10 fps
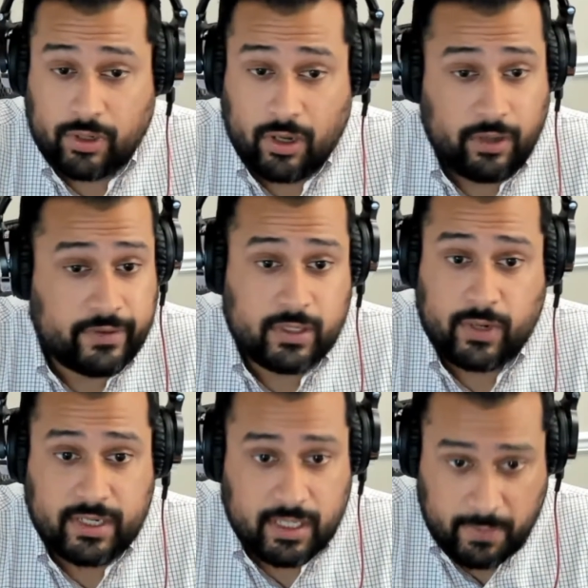all this
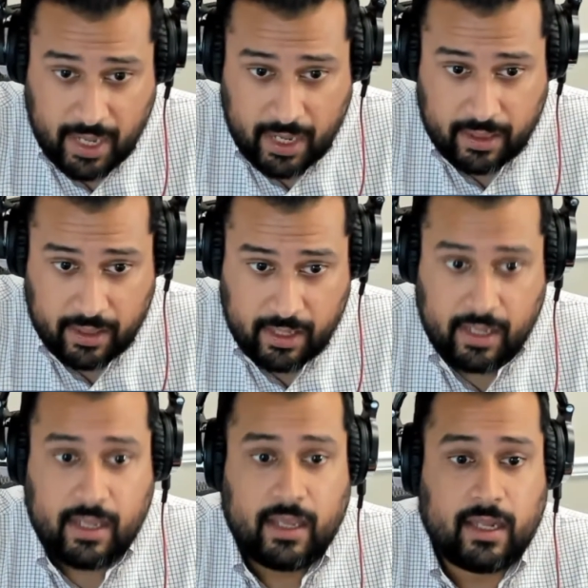crazy math,
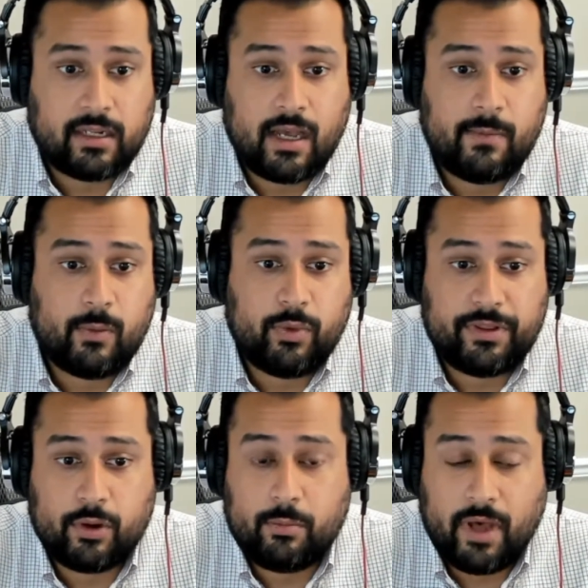and come up
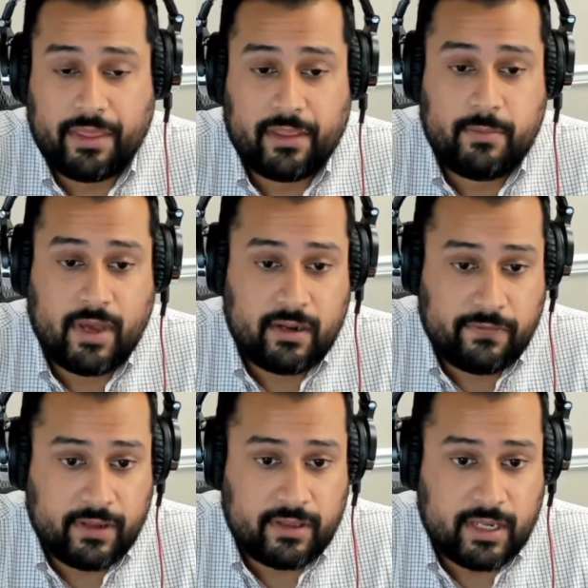with your monthly
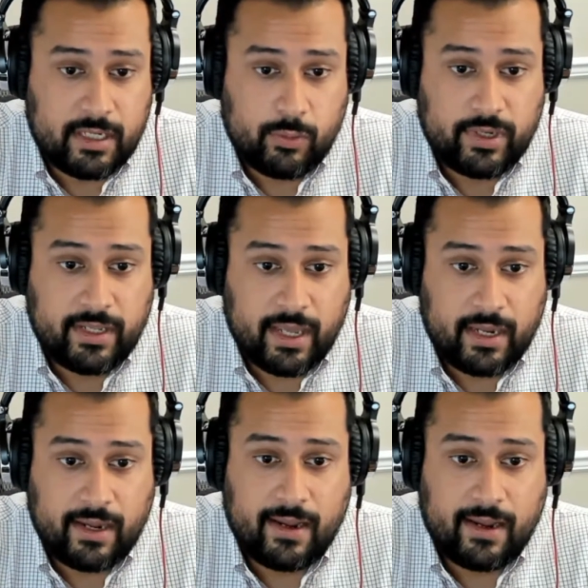benefit that you would get